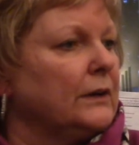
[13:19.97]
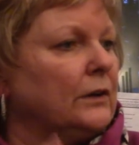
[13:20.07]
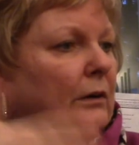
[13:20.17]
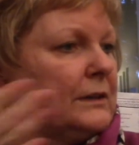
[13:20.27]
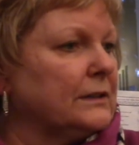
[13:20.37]

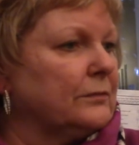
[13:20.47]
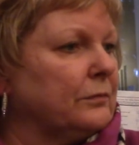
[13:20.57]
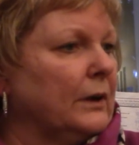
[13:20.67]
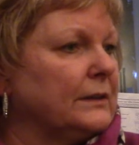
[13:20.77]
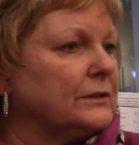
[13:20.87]
you're always in
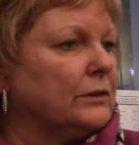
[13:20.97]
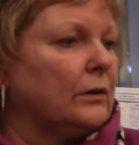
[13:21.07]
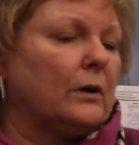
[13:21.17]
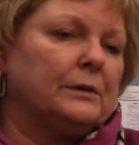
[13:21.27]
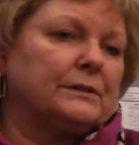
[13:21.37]
front, so
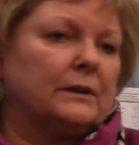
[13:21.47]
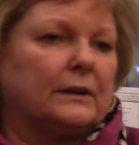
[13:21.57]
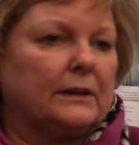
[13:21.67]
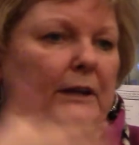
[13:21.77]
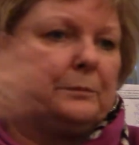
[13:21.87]
you're always going
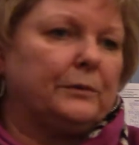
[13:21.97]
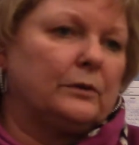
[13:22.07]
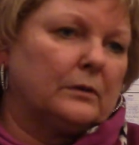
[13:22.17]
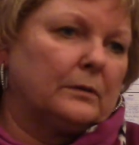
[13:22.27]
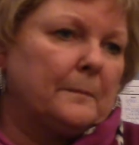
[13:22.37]
to keep
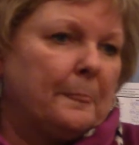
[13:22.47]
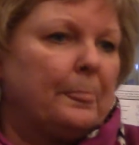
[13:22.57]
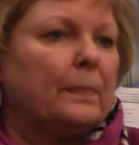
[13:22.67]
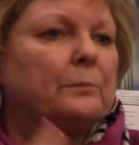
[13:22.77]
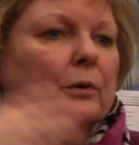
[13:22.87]
your
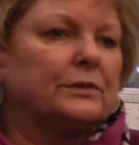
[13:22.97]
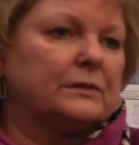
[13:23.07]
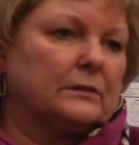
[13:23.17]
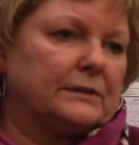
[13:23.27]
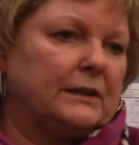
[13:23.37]

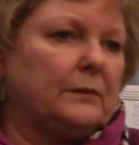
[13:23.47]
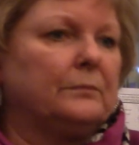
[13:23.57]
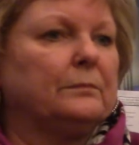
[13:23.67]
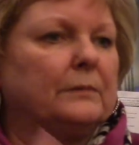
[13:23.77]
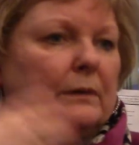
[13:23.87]
personal
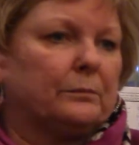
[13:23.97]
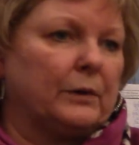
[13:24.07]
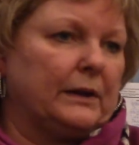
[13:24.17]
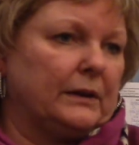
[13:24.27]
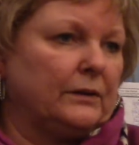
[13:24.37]
team
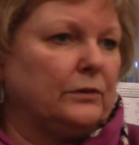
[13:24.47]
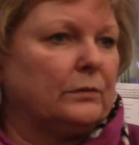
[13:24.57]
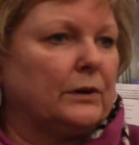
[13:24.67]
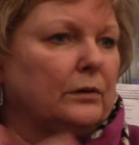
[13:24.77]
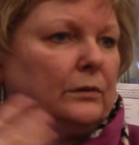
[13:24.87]
bringing in new
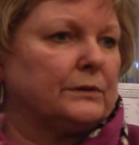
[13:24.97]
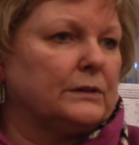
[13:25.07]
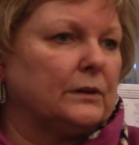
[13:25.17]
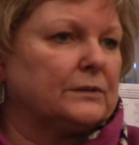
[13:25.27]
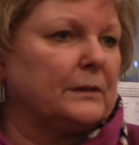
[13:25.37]
recruits.
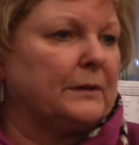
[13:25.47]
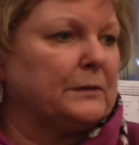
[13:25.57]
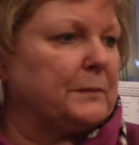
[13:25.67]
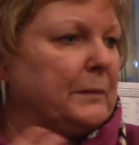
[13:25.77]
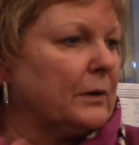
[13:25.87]
You know,
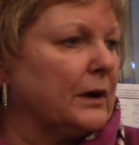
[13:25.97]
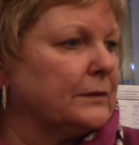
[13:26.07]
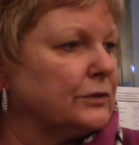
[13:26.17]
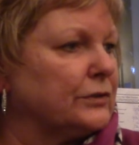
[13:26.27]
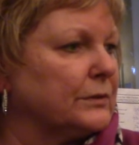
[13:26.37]
sometimes people cut
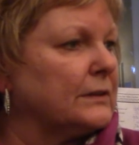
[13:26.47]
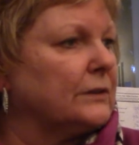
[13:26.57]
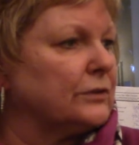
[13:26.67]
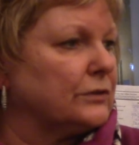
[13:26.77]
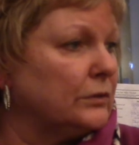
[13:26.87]
their show
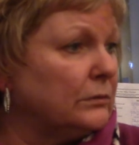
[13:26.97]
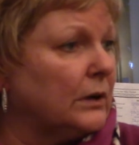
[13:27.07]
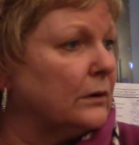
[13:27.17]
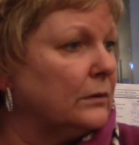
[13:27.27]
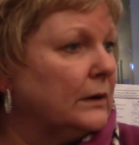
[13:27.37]
schedule too
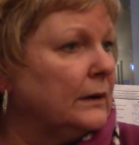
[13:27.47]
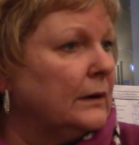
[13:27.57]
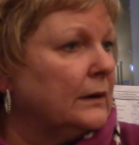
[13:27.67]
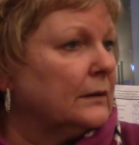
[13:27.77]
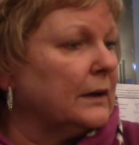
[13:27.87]
low.
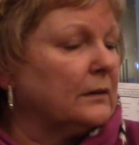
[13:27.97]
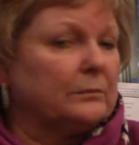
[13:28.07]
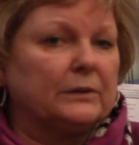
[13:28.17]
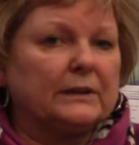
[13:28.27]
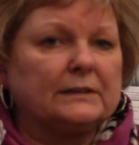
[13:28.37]
Like
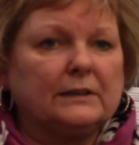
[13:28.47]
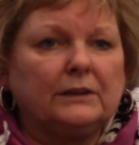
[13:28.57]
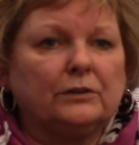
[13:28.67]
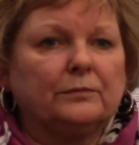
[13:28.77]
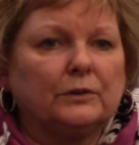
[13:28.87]
Belinda said,
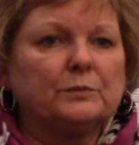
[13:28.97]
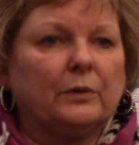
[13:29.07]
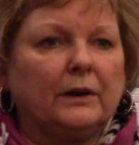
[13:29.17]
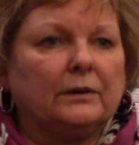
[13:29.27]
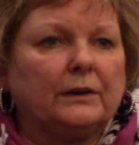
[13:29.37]
your first
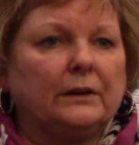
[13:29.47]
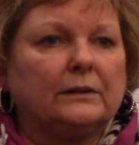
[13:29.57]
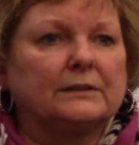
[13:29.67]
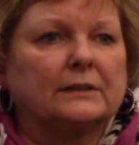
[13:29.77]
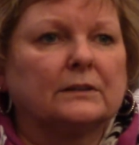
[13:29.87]
priority
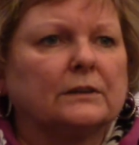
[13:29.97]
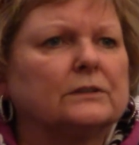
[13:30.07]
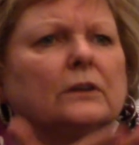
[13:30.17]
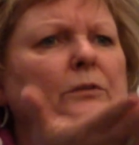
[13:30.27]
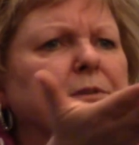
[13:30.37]
is as a
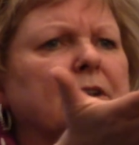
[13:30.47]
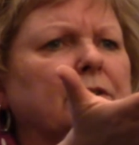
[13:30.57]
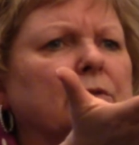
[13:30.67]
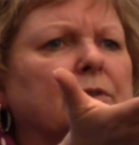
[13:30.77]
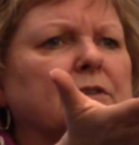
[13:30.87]
consultant. Was that
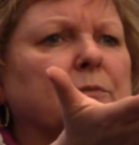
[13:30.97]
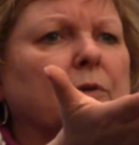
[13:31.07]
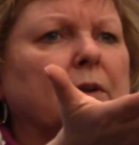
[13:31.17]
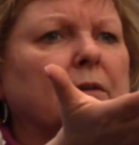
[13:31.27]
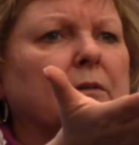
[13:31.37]
you this
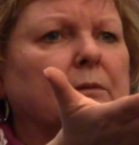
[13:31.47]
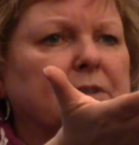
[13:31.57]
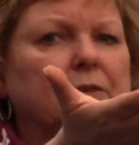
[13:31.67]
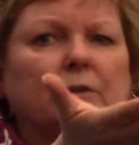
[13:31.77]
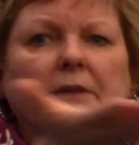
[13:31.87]
morning?
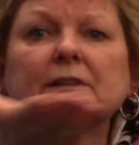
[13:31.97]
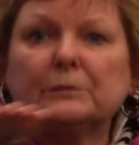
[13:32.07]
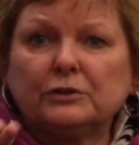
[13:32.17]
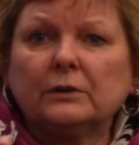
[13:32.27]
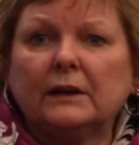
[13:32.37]
That
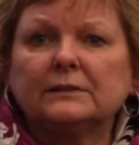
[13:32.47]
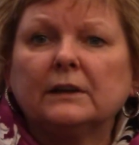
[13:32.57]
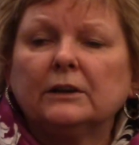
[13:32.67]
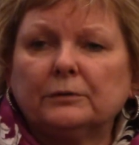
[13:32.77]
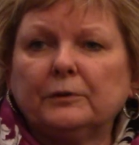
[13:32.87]
was you guys.
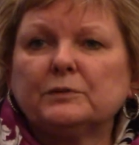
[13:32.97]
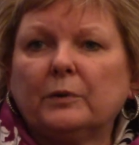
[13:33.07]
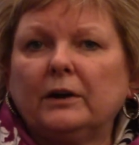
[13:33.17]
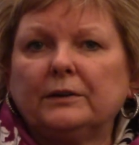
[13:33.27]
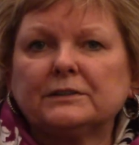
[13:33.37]
Your first
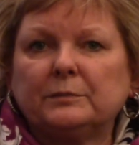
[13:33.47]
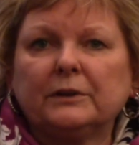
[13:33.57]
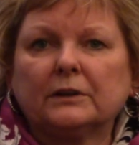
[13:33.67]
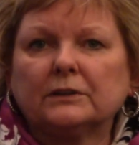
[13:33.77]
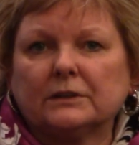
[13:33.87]
priority is to be a
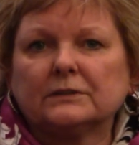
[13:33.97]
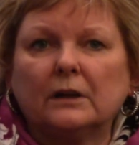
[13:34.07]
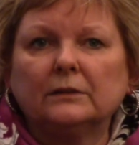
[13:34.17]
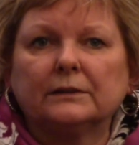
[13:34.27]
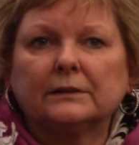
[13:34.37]
good
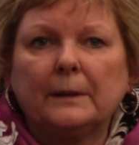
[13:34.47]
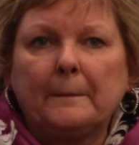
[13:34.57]
consultant.